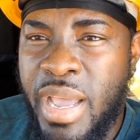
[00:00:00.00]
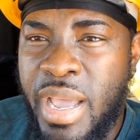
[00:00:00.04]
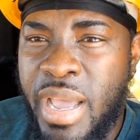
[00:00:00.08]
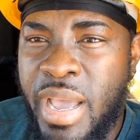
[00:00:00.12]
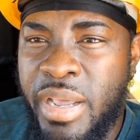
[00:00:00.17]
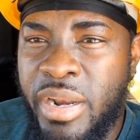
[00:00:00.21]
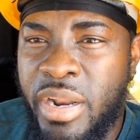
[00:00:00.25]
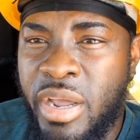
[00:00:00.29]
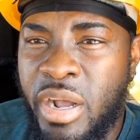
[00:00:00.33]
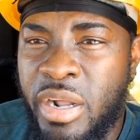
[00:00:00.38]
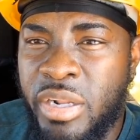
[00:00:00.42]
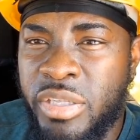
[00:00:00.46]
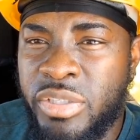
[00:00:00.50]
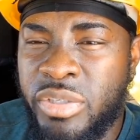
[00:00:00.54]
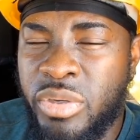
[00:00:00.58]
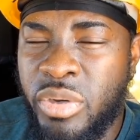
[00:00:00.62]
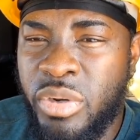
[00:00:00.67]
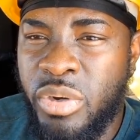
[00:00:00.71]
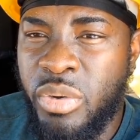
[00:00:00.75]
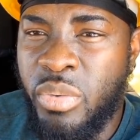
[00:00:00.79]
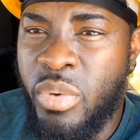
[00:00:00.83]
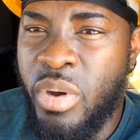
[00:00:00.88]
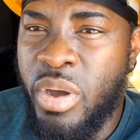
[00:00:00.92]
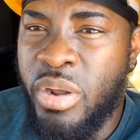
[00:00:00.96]
and
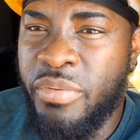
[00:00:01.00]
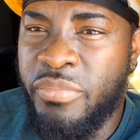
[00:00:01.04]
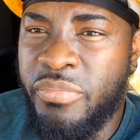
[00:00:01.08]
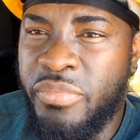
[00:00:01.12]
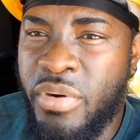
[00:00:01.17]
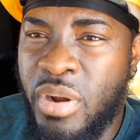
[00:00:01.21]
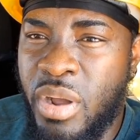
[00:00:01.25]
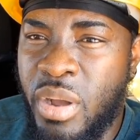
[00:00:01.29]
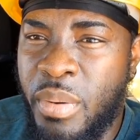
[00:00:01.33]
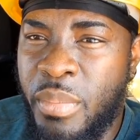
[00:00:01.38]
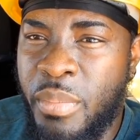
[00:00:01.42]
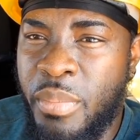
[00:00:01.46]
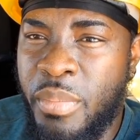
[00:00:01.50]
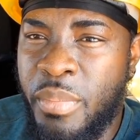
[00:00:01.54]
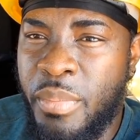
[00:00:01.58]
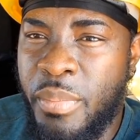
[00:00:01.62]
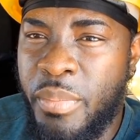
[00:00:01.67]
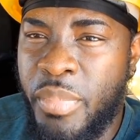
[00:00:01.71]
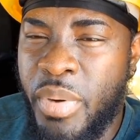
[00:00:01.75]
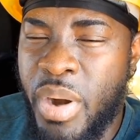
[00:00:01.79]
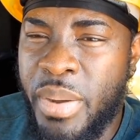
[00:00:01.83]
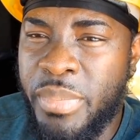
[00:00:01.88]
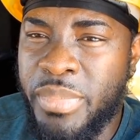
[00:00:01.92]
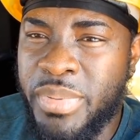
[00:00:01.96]
also the one from
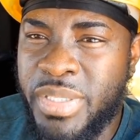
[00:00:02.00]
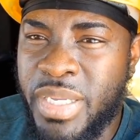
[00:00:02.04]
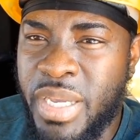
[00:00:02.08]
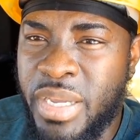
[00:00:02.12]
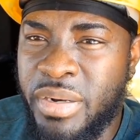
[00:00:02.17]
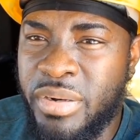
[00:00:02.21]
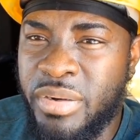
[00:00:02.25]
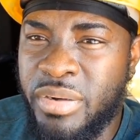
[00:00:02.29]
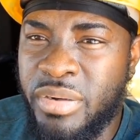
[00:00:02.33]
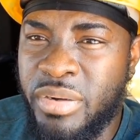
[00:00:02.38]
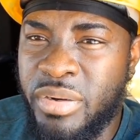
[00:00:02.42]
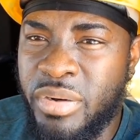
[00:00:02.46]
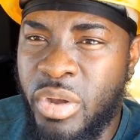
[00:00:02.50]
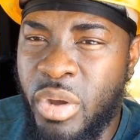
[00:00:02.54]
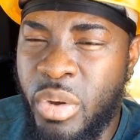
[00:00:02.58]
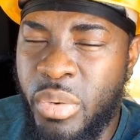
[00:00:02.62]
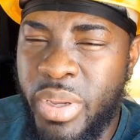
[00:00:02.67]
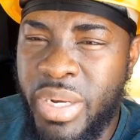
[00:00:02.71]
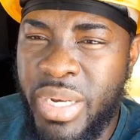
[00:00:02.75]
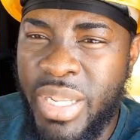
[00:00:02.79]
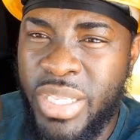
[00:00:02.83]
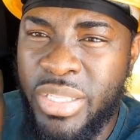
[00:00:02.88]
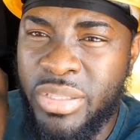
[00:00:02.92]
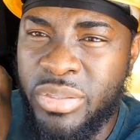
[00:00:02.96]
Brampton
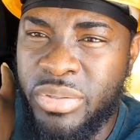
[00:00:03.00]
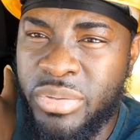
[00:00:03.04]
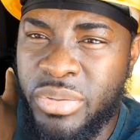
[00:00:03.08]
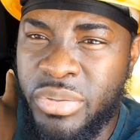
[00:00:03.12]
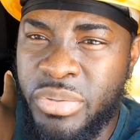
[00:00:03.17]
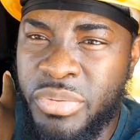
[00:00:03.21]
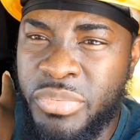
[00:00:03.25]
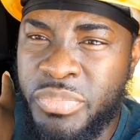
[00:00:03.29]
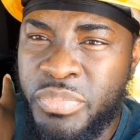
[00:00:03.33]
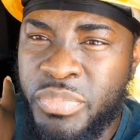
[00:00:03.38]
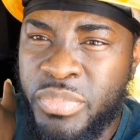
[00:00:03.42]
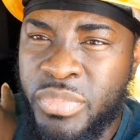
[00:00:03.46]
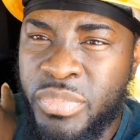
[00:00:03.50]
going into